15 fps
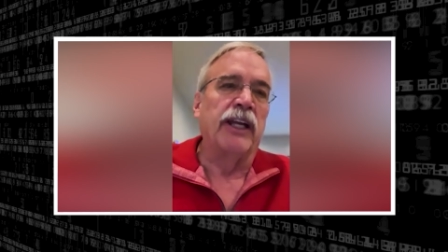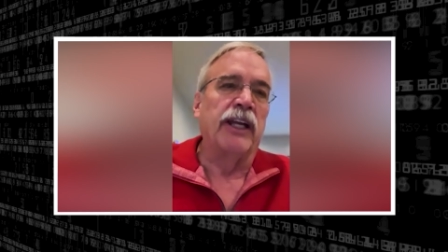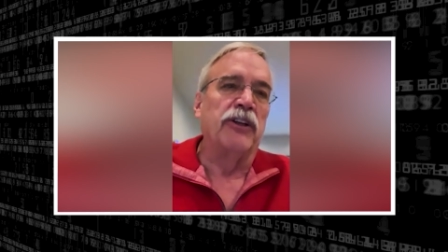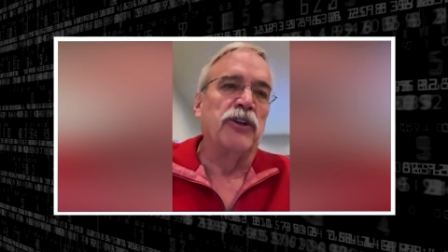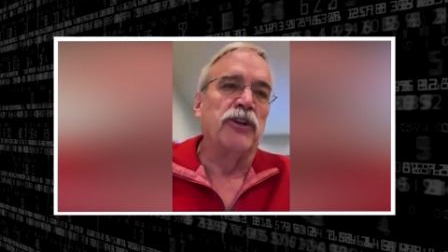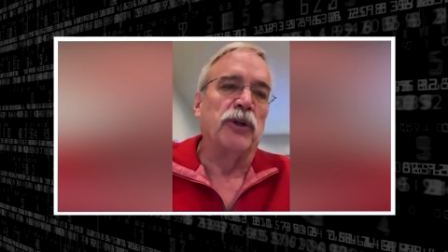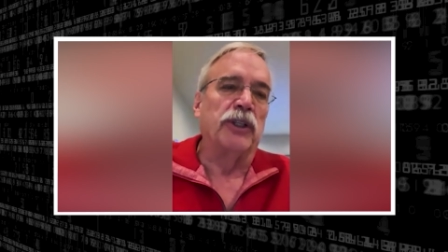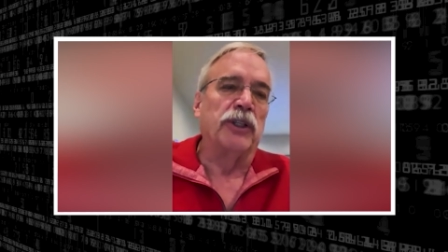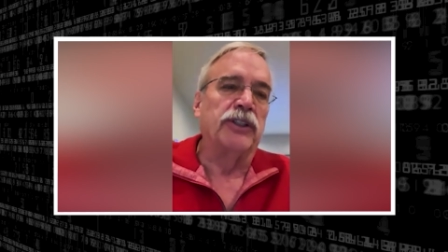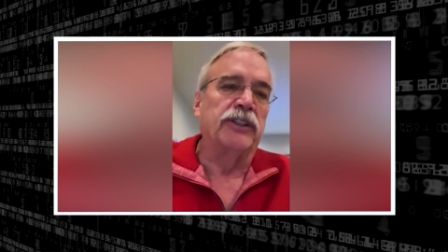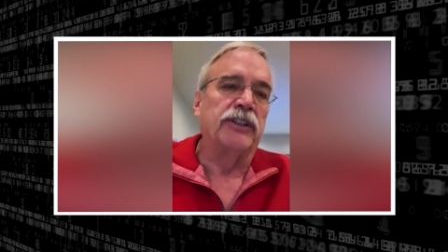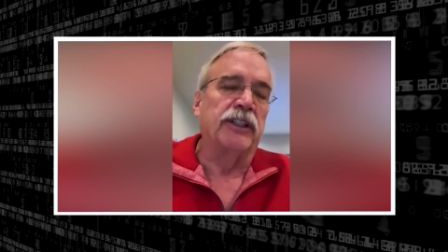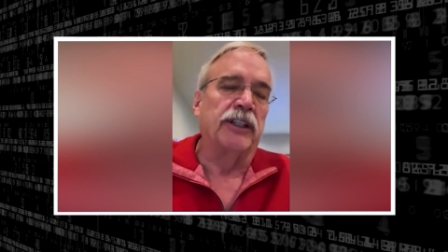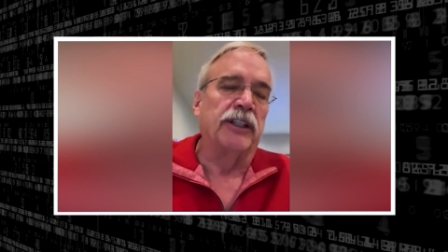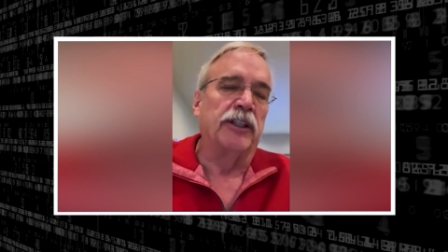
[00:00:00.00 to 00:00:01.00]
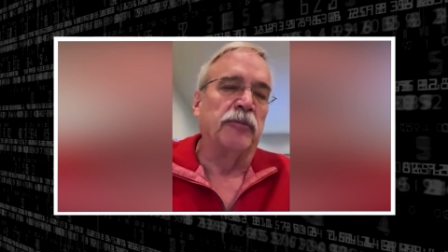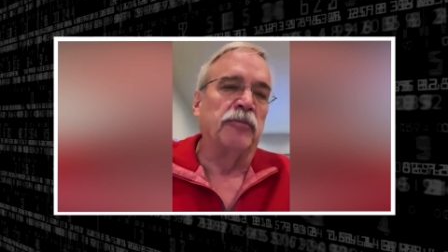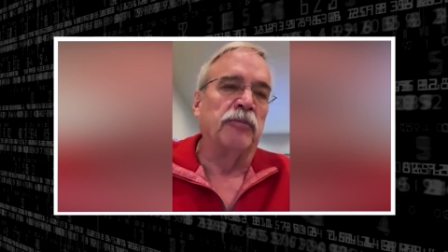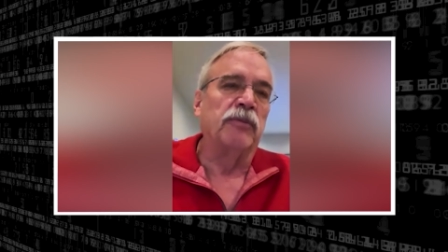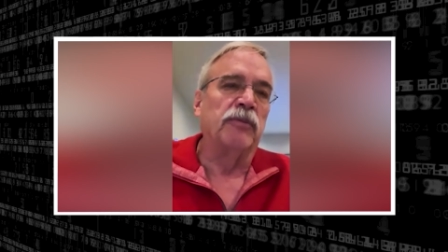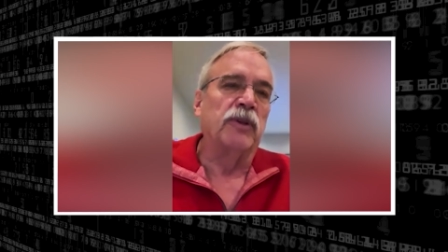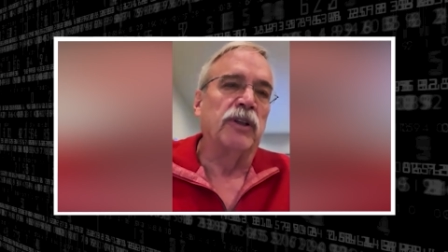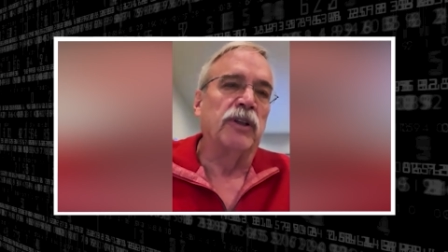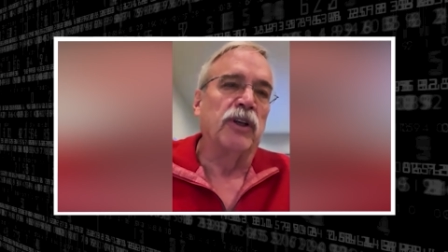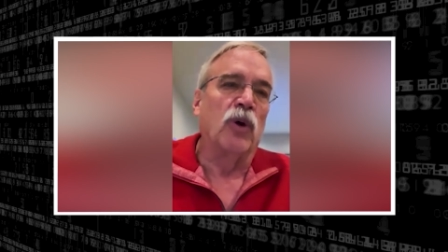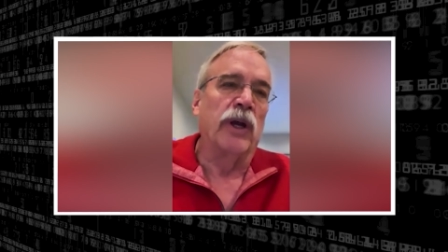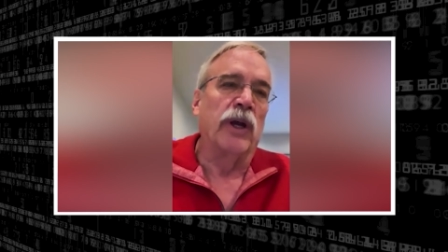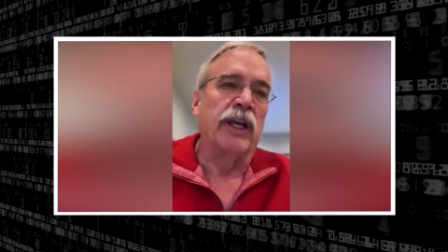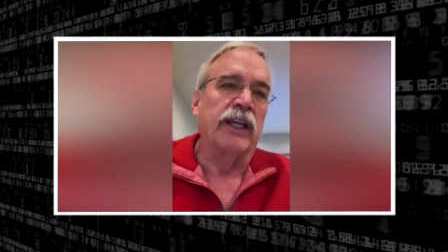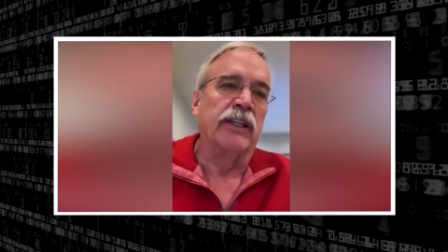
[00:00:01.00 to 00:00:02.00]
interest
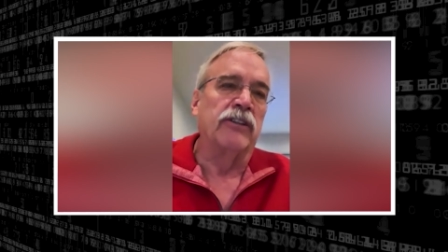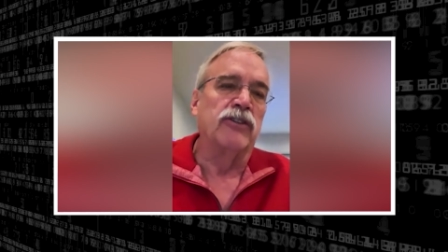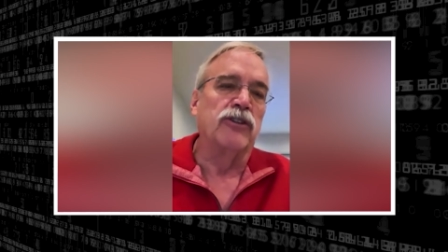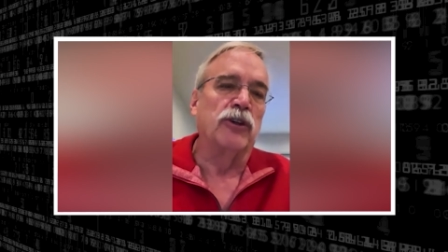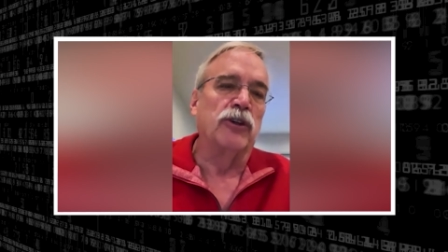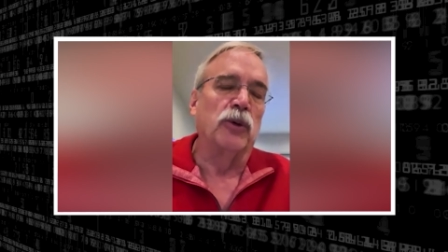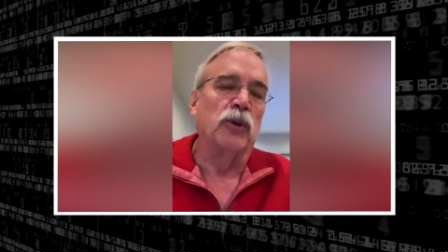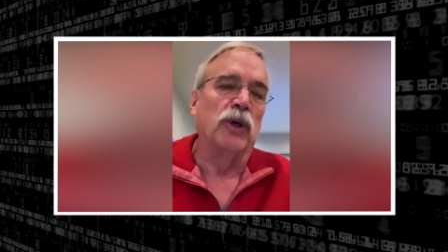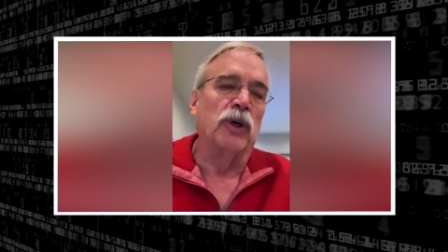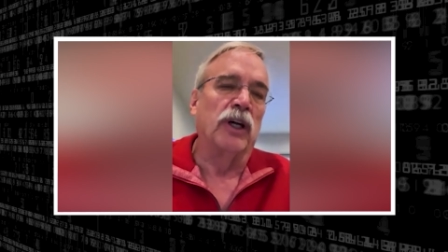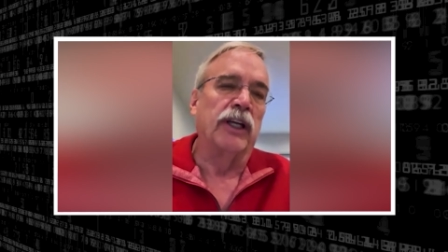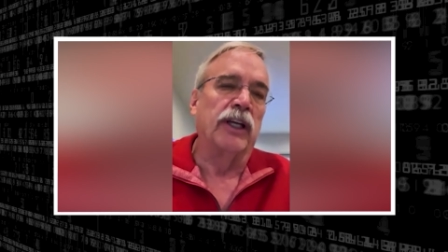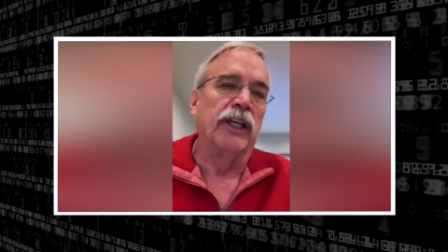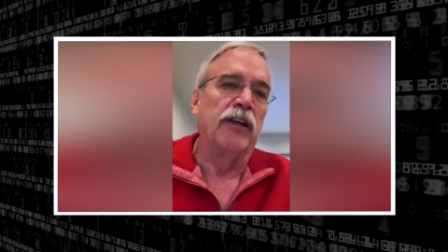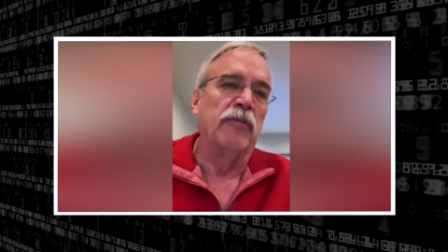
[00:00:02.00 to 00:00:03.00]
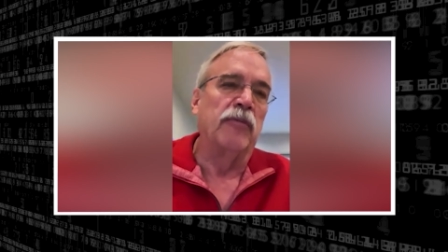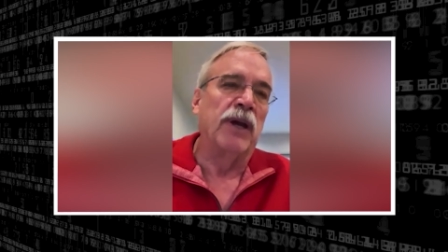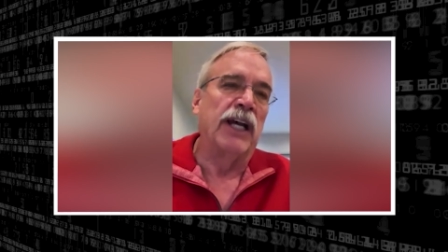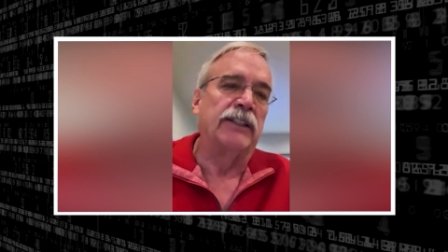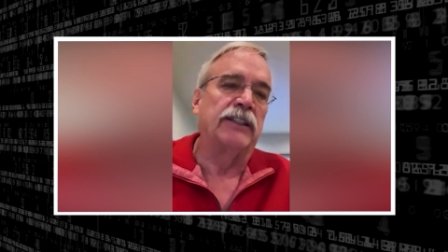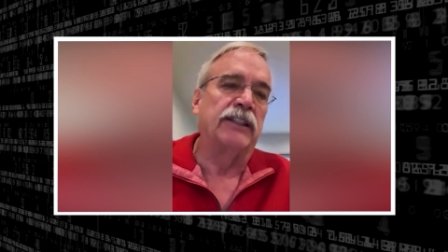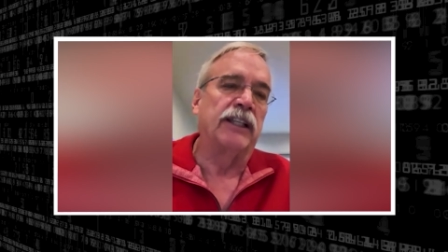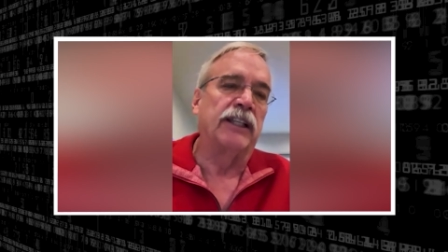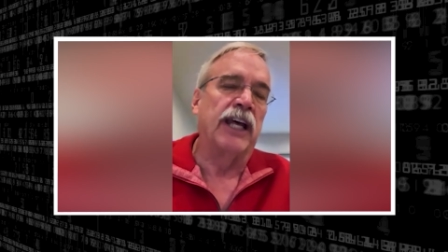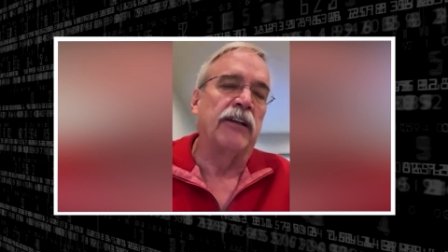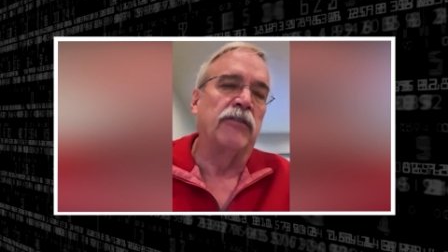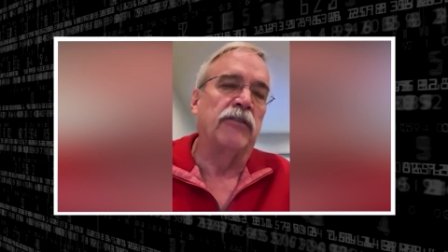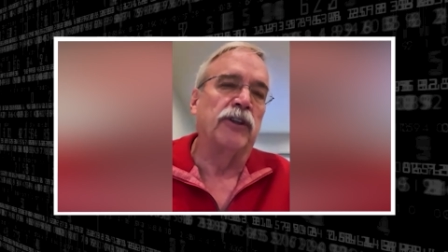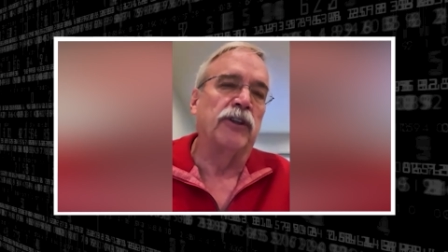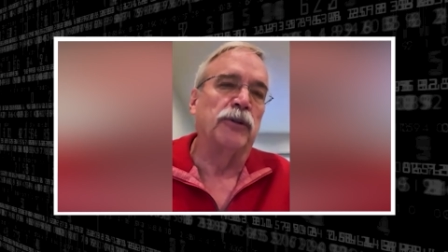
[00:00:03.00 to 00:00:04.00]
going into EMASS and
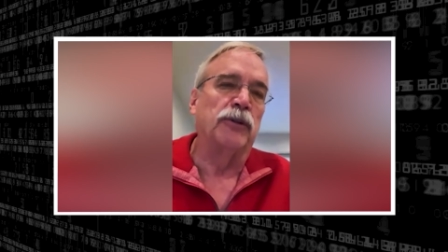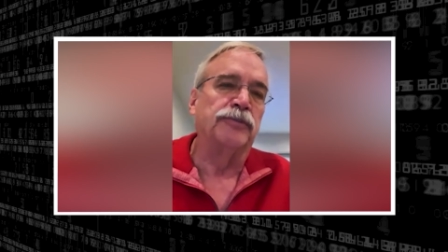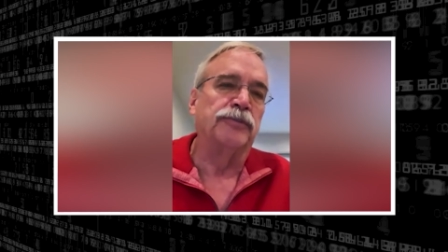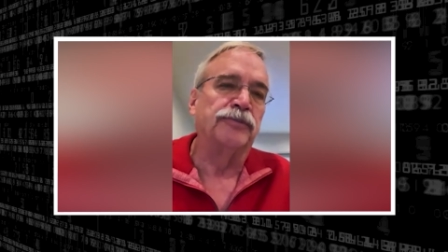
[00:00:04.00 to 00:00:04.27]
Nanoveu.